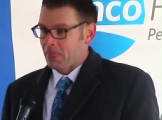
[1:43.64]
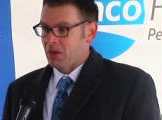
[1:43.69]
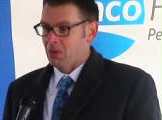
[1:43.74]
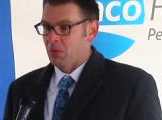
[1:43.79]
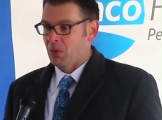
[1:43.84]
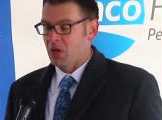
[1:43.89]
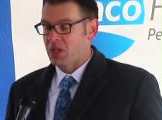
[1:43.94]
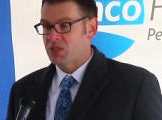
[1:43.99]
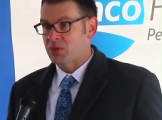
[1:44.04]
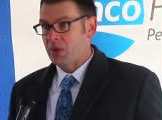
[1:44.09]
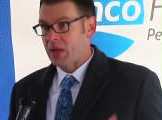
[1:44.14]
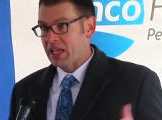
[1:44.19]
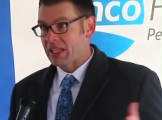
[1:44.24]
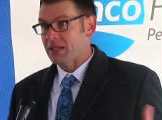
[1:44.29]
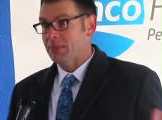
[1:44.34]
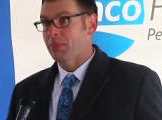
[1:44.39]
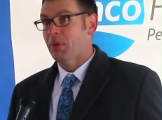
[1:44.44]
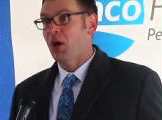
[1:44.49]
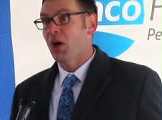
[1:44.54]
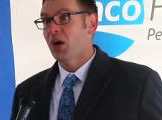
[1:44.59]
Once we had
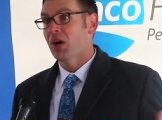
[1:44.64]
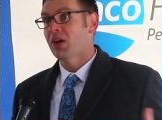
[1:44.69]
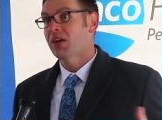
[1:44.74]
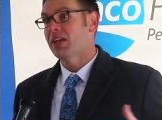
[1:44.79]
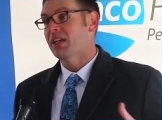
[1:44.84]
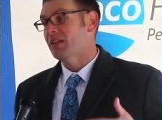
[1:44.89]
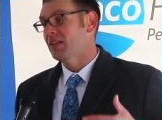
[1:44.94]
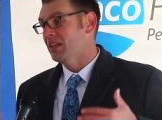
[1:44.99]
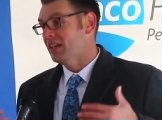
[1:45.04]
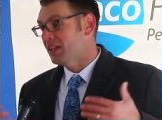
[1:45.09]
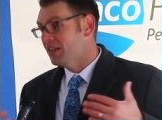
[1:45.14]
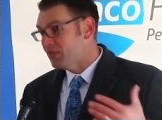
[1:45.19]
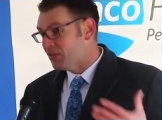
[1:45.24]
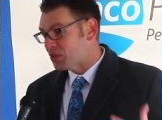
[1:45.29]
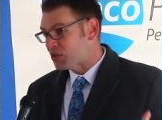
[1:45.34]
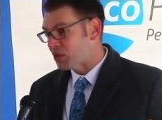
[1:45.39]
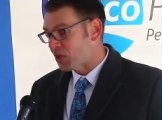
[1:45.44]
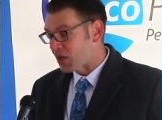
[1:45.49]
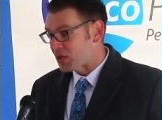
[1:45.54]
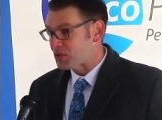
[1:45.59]
the park and the
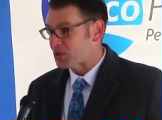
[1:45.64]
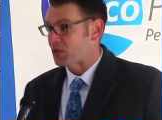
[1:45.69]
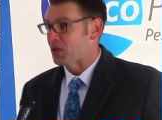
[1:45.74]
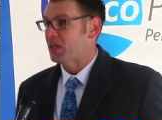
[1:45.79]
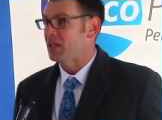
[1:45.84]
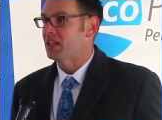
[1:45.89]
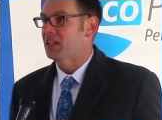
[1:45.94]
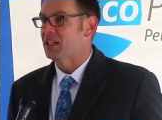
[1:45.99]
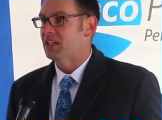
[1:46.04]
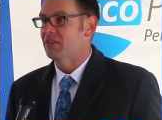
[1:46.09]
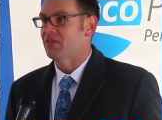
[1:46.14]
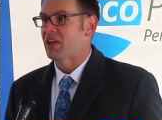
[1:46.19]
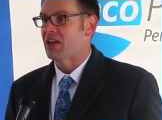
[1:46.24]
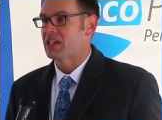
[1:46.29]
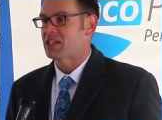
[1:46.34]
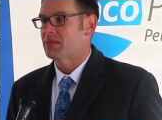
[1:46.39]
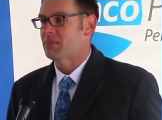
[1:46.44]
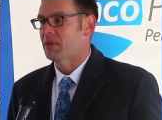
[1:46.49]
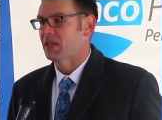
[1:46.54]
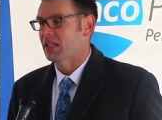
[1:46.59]
infrastructure in and the
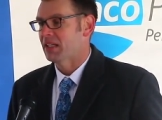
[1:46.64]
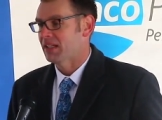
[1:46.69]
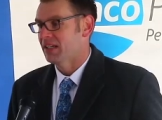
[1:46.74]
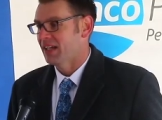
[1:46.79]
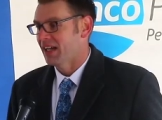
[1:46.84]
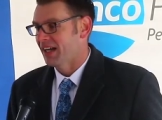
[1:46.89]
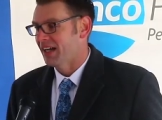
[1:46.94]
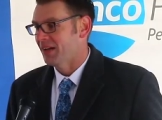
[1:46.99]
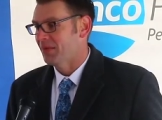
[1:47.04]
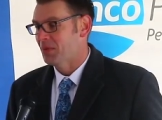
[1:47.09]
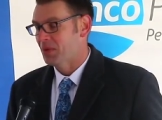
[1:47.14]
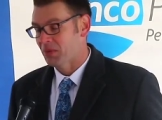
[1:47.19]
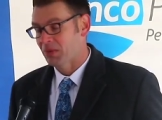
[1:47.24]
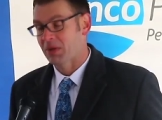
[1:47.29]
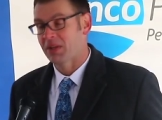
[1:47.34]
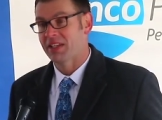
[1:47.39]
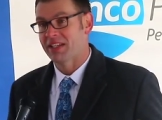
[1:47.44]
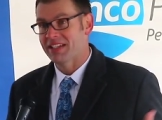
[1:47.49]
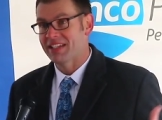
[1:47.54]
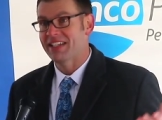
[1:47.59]
investment, uh, we
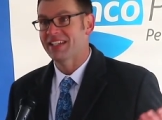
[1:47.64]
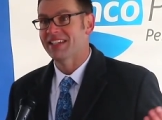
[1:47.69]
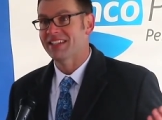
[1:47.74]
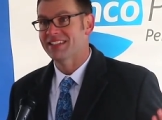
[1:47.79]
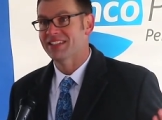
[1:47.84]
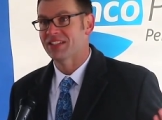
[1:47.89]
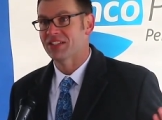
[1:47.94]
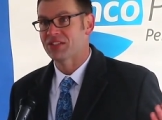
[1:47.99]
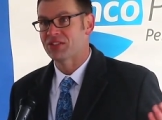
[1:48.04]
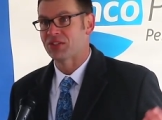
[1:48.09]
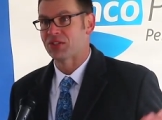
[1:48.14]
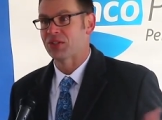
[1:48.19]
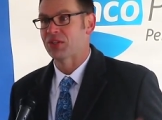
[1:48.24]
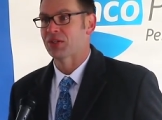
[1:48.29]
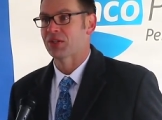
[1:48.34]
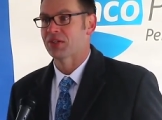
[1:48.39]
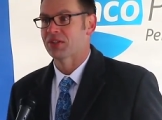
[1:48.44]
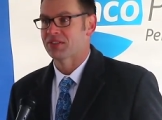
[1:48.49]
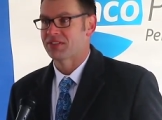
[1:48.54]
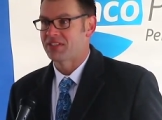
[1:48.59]
really needed to
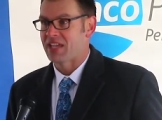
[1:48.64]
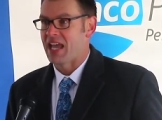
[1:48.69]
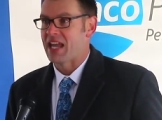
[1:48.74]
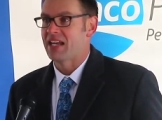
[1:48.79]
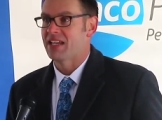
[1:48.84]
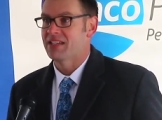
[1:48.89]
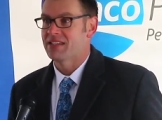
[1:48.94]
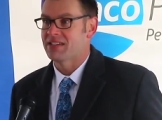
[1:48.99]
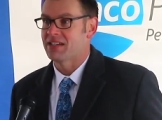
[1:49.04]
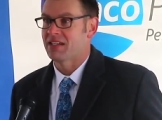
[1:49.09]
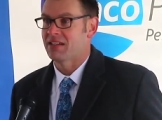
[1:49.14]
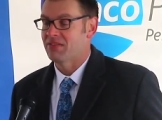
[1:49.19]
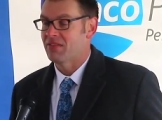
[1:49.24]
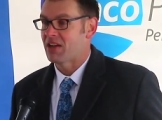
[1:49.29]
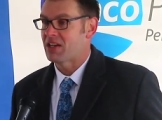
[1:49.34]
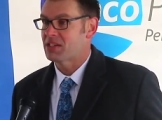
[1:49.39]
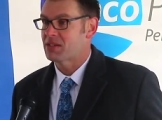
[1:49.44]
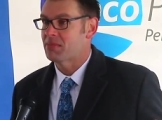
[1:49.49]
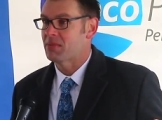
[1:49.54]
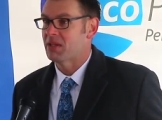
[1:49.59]
secure tenants and
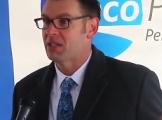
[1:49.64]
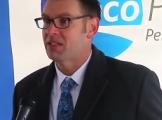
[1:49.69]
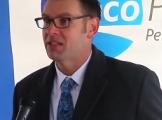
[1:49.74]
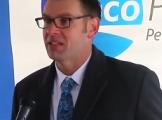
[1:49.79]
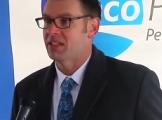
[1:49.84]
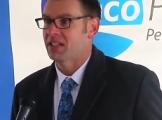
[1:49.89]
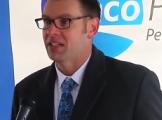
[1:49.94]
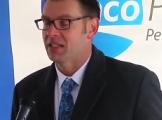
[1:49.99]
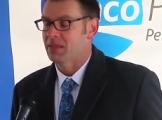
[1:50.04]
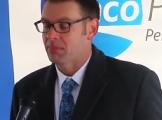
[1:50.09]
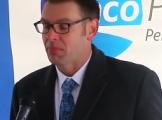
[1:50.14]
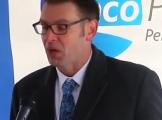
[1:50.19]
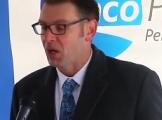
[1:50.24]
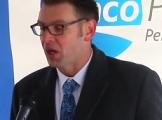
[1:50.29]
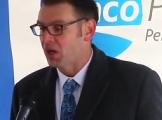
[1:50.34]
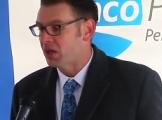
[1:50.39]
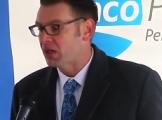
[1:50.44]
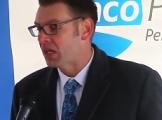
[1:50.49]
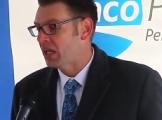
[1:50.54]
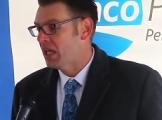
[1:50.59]
investment in the
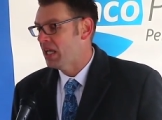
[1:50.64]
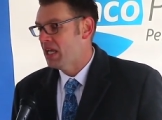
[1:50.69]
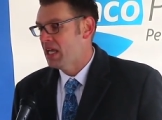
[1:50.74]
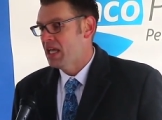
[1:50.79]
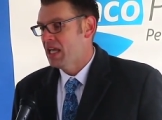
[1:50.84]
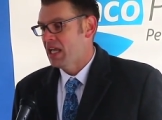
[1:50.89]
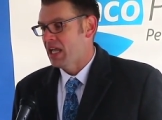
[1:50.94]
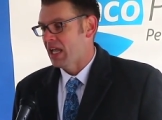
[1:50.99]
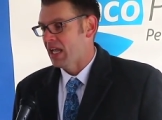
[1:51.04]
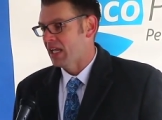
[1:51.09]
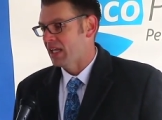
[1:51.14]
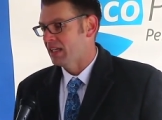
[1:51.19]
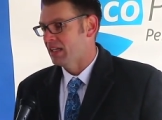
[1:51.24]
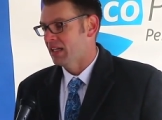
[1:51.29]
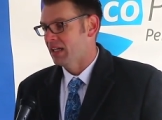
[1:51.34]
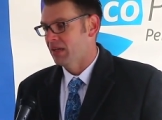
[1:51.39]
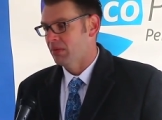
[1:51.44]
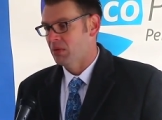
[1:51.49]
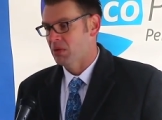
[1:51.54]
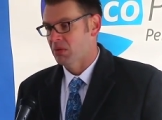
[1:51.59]
park. And
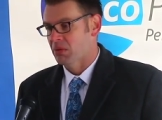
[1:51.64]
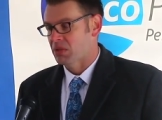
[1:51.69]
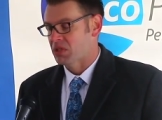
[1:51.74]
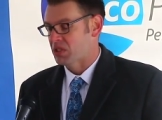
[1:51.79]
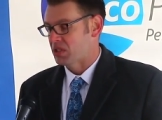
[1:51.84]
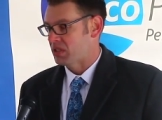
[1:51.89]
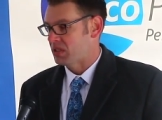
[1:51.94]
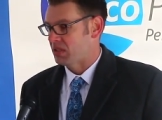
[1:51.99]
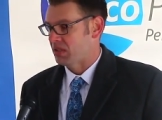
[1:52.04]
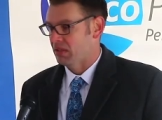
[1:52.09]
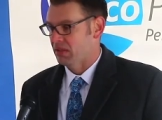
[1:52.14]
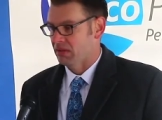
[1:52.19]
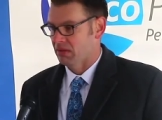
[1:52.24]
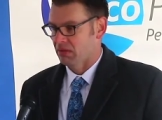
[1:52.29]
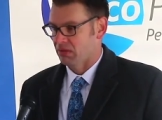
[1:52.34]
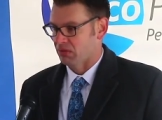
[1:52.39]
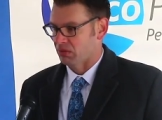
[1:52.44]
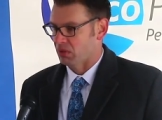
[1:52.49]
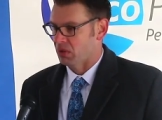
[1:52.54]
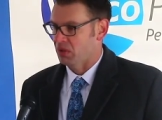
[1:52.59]
uh, we were just
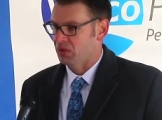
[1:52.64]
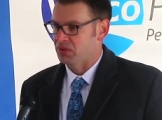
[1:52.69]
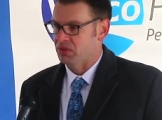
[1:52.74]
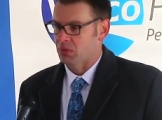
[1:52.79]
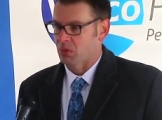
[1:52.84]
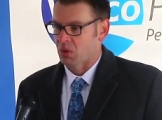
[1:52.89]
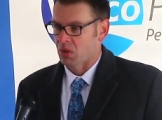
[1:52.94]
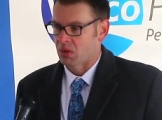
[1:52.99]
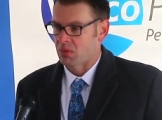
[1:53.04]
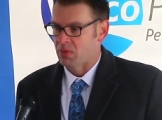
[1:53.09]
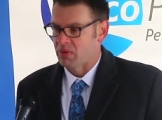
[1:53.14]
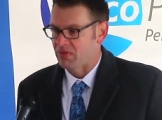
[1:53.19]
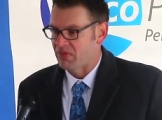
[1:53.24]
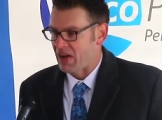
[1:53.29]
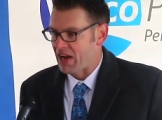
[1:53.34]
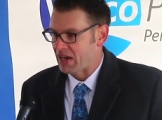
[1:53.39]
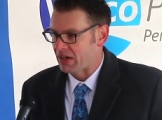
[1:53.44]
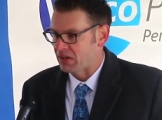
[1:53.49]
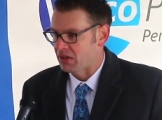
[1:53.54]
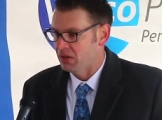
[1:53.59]
thrilled to work with
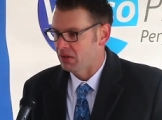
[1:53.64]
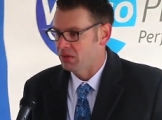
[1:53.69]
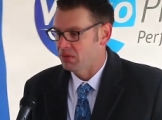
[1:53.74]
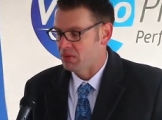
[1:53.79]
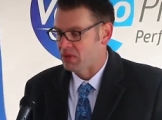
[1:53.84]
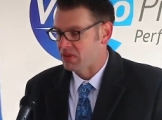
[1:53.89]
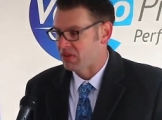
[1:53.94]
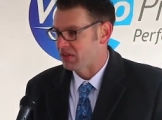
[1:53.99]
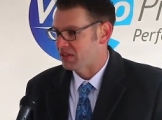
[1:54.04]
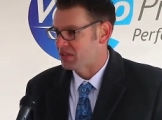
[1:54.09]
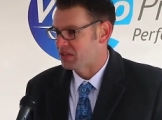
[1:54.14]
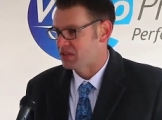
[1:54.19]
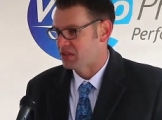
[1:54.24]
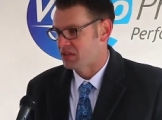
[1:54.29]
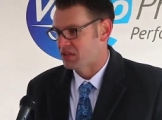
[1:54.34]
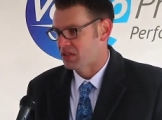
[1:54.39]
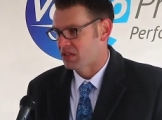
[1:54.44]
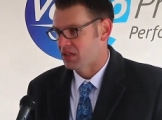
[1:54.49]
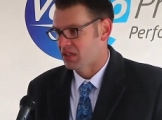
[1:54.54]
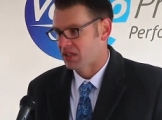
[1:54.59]
Vonco. We think this
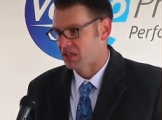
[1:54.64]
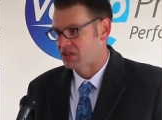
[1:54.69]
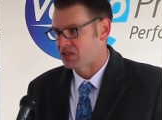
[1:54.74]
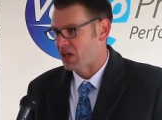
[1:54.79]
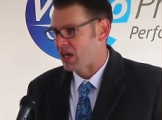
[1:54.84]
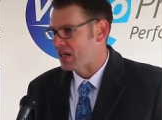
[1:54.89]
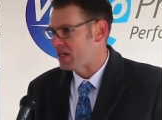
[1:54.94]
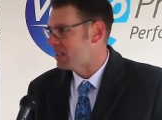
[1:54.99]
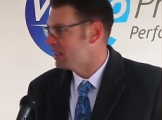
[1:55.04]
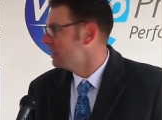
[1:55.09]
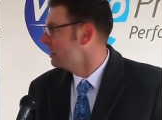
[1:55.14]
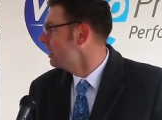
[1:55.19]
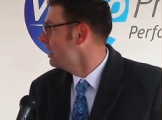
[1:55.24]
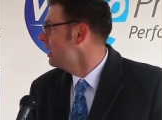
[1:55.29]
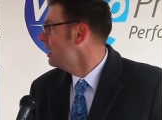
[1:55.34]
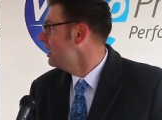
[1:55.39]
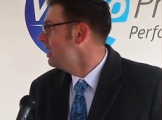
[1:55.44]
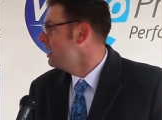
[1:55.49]
is an exciting